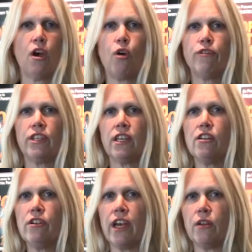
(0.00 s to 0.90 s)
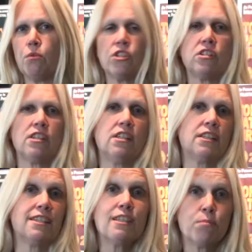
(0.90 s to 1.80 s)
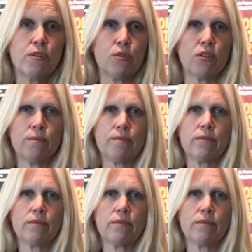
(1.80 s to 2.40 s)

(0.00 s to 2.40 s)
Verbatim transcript: over the internet which didn't exist before.